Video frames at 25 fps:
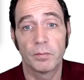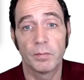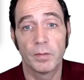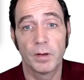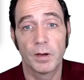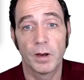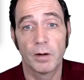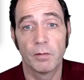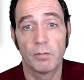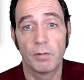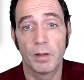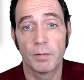
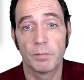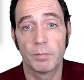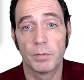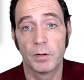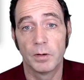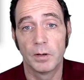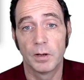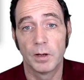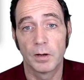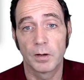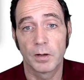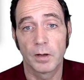Red Bull
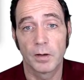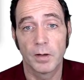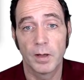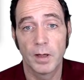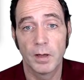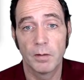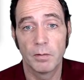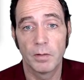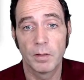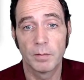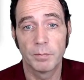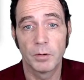logo
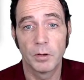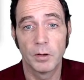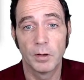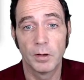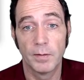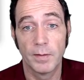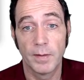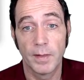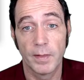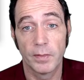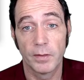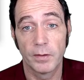here with a bull
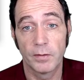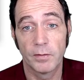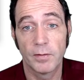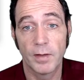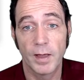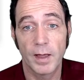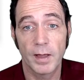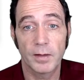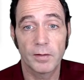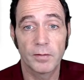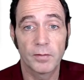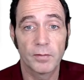and then the
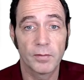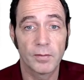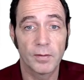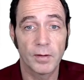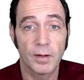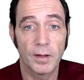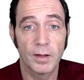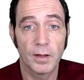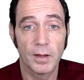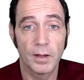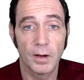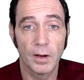text
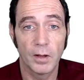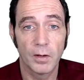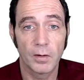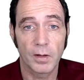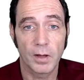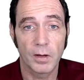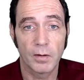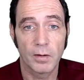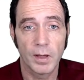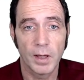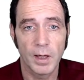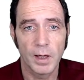
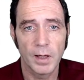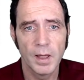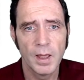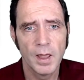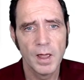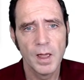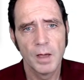logo here.